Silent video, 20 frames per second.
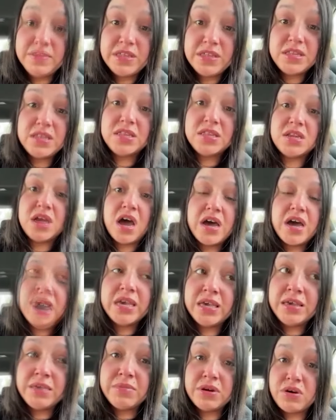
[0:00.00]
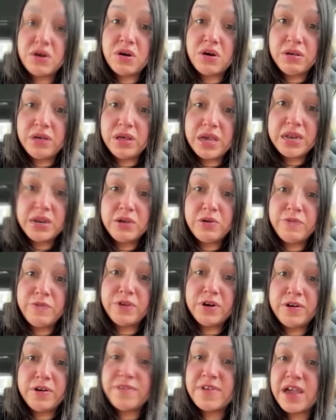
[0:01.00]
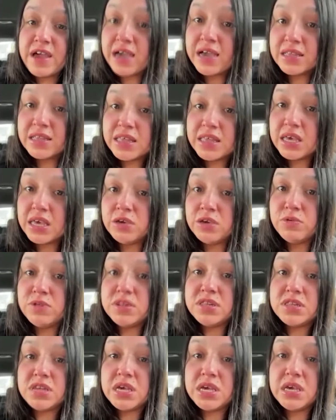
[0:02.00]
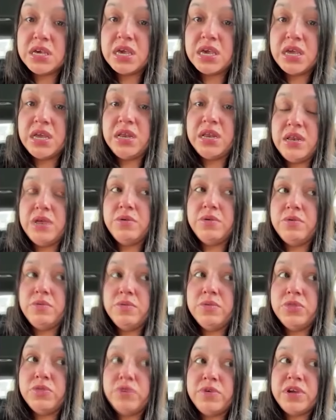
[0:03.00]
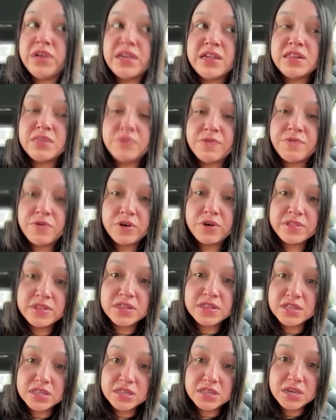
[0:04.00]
This is not him at all. I know for a fact that he was sick and three days before this